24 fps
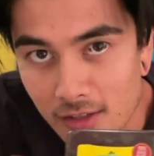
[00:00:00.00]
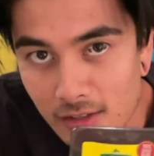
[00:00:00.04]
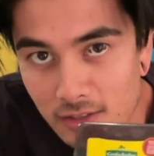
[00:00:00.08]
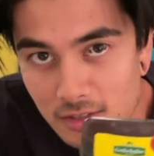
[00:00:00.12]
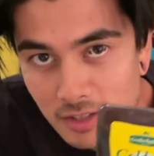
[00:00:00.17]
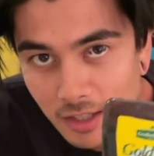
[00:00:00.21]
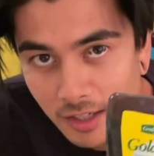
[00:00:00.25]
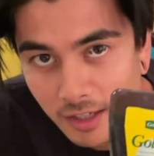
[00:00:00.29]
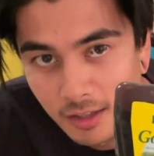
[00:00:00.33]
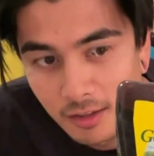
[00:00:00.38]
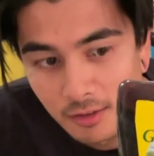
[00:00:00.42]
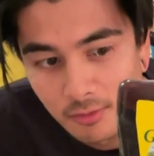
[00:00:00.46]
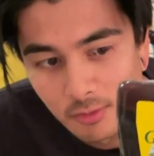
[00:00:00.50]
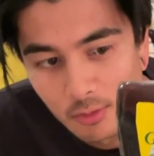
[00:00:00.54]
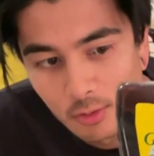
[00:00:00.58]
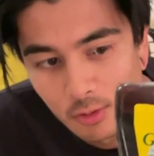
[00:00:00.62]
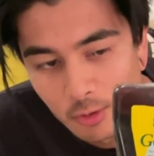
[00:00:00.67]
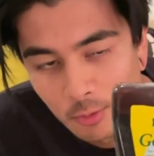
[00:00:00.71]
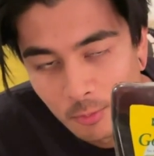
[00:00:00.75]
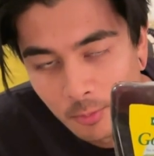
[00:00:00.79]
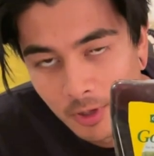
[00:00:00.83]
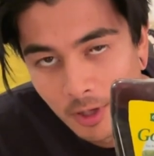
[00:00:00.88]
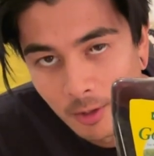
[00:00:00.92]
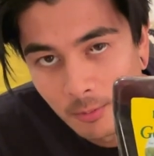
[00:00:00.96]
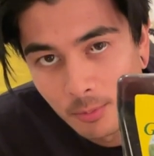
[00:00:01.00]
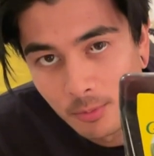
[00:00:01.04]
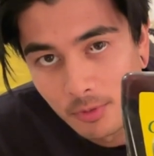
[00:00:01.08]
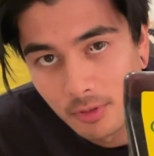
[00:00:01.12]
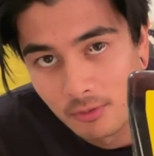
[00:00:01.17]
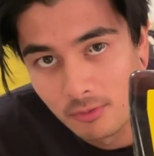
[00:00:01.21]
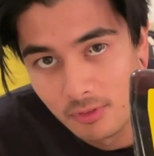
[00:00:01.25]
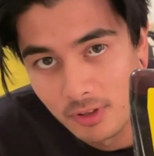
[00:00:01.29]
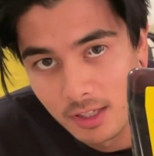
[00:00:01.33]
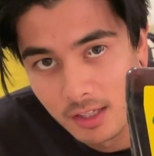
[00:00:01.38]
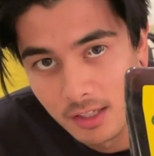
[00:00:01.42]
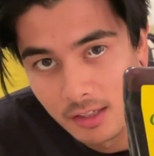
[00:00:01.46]
Jannic for hooking me up with the
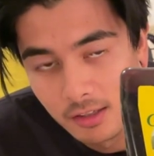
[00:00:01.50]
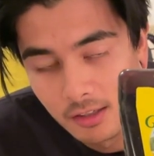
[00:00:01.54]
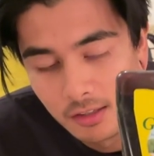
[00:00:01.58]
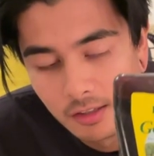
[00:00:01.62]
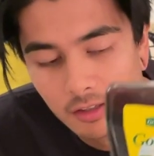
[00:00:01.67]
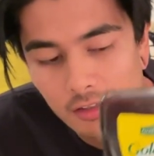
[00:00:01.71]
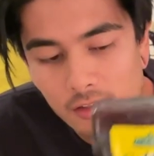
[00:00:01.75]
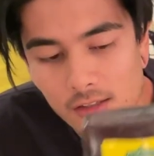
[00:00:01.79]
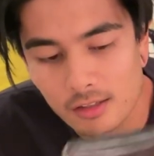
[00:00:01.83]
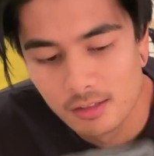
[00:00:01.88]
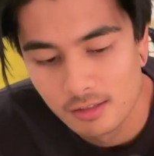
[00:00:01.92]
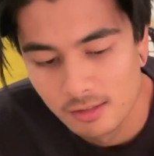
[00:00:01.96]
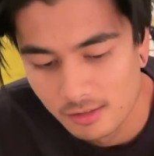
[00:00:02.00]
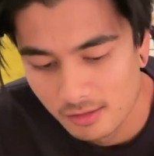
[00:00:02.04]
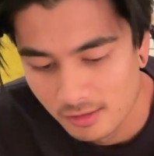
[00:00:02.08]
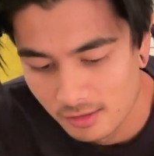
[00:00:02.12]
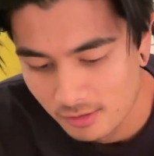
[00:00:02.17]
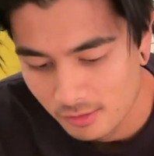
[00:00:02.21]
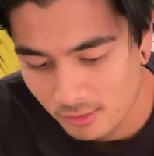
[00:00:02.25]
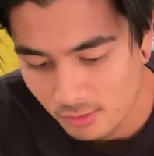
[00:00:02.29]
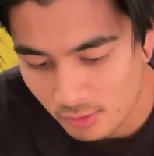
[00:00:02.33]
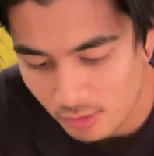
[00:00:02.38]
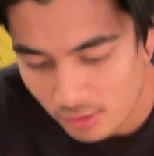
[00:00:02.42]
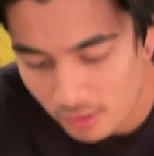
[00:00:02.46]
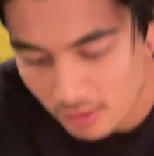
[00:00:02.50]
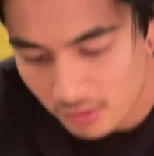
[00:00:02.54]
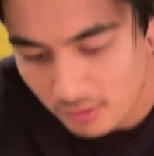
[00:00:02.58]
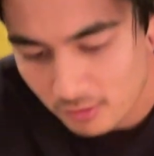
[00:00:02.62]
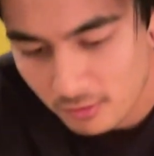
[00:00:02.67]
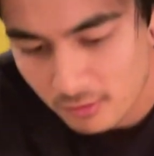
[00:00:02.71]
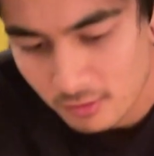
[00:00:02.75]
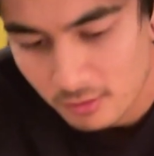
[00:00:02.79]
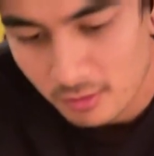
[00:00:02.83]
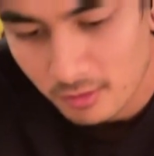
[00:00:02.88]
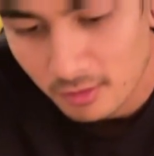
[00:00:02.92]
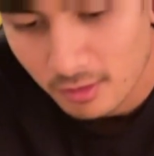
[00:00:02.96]
vegan
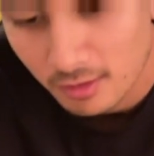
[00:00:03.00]
goodies.